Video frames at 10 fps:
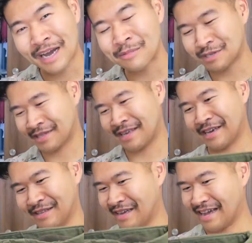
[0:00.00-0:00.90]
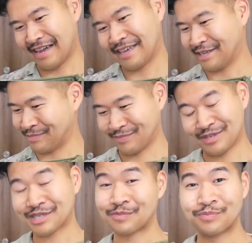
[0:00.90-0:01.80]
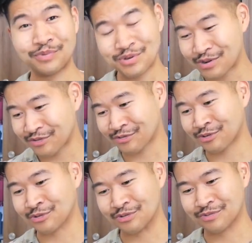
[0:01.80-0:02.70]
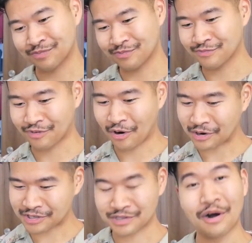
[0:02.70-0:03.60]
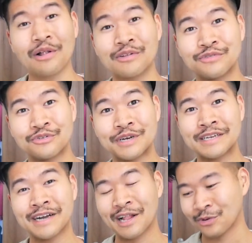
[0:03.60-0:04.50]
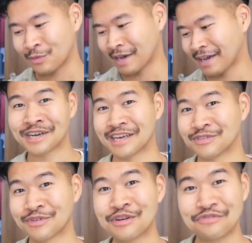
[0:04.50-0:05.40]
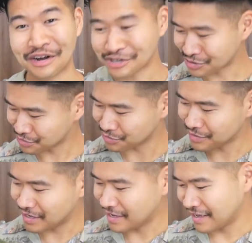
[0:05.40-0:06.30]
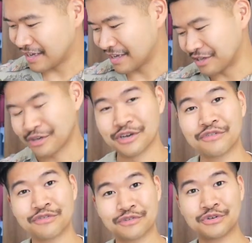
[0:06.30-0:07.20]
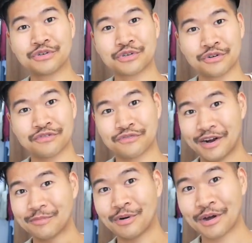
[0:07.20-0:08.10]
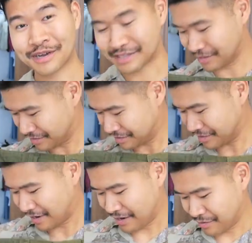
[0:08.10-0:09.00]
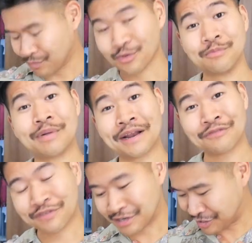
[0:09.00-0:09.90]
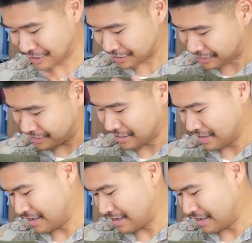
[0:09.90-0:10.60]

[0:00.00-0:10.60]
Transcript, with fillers: comes in the, it's just a beautiful forest olive green colorway. It's very functional. You got your two sort of front pockets on the side with button finishes.